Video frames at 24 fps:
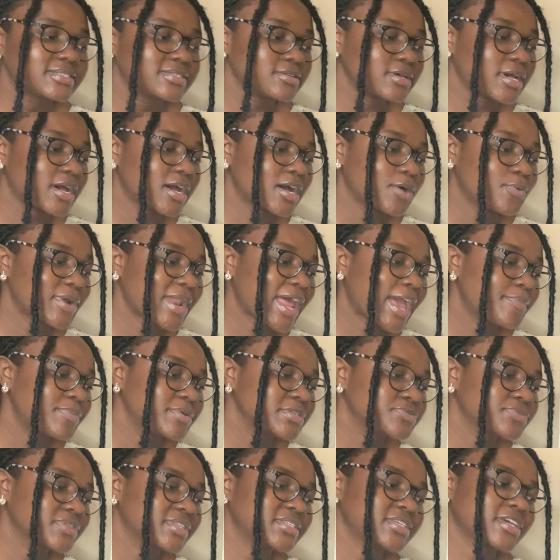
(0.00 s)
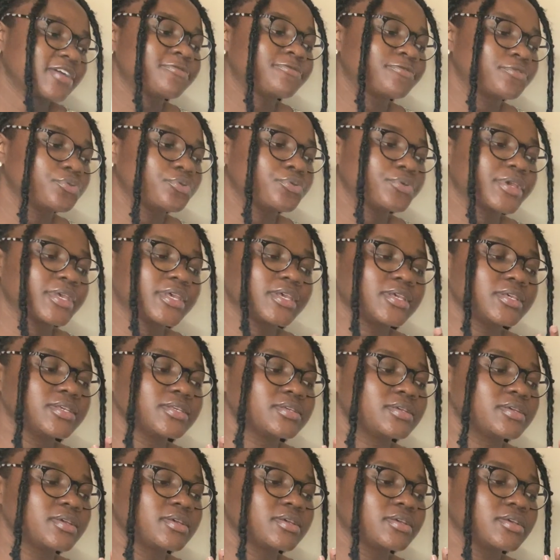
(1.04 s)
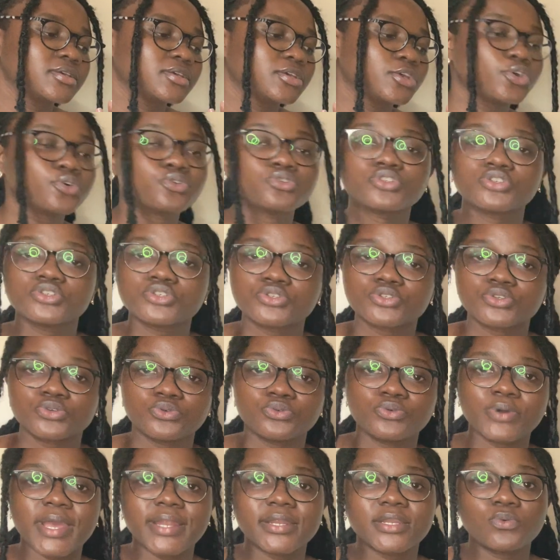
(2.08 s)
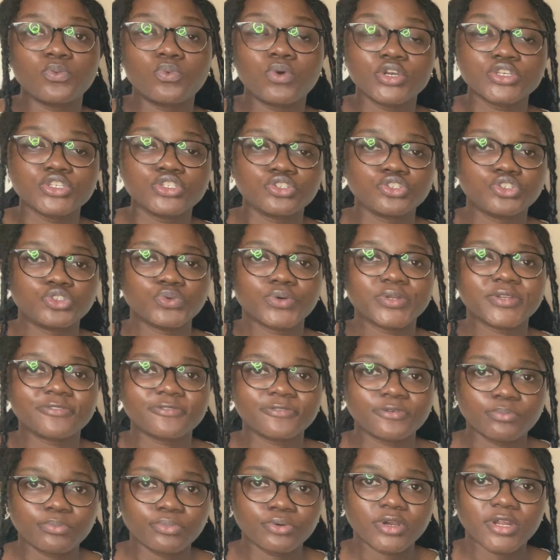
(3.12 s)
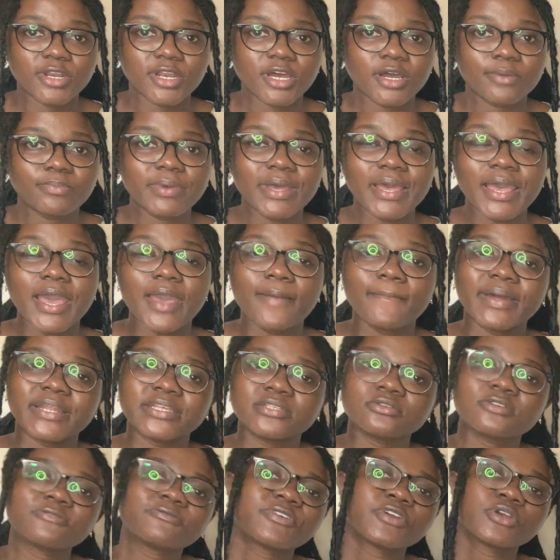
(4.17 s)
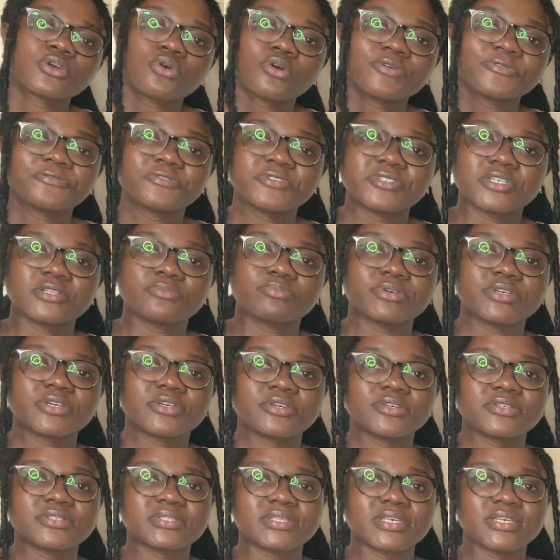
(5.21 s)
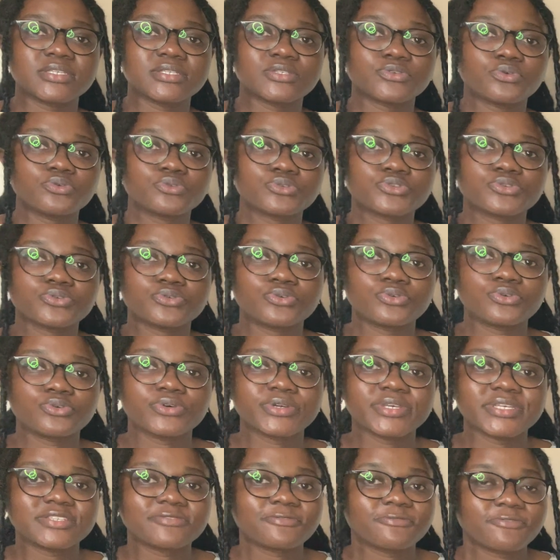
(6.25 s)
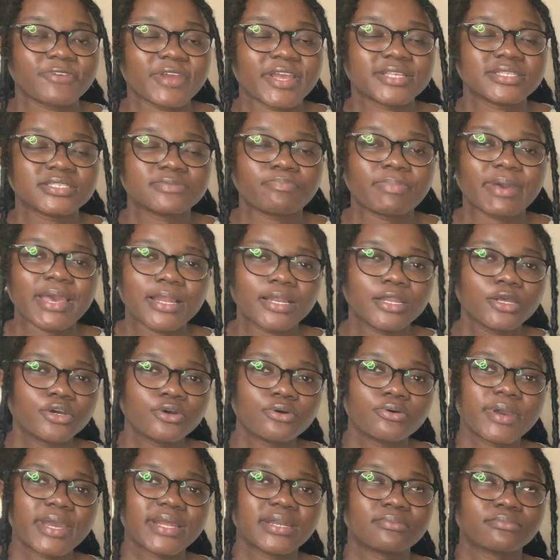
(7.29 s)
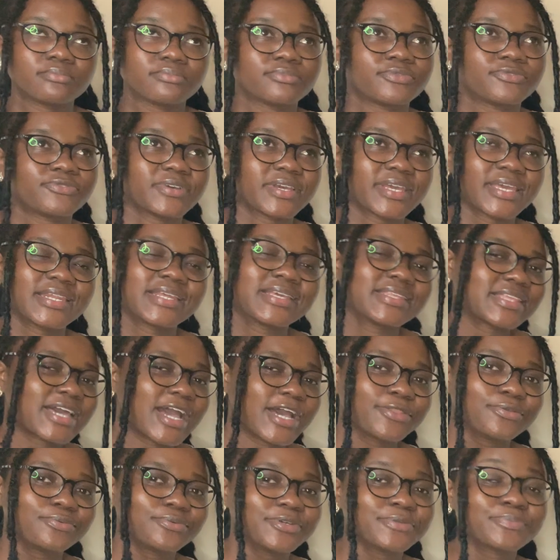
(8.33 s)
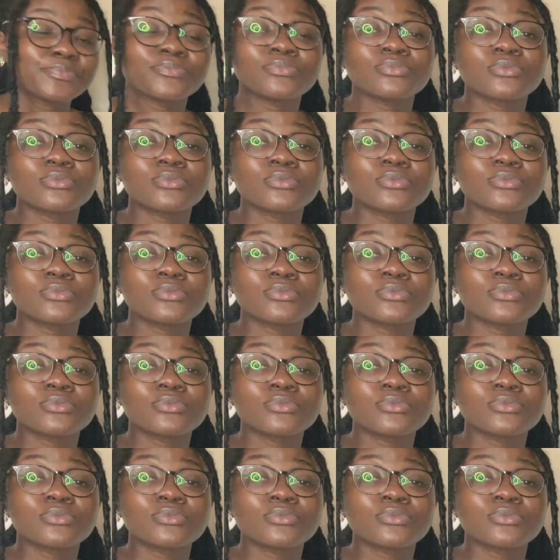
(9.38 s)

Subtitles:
What happens with Tefo, he goes to school and he wants to join a football club, but he's not very confident because there's also his friends Pello and I'm forgetting the other one,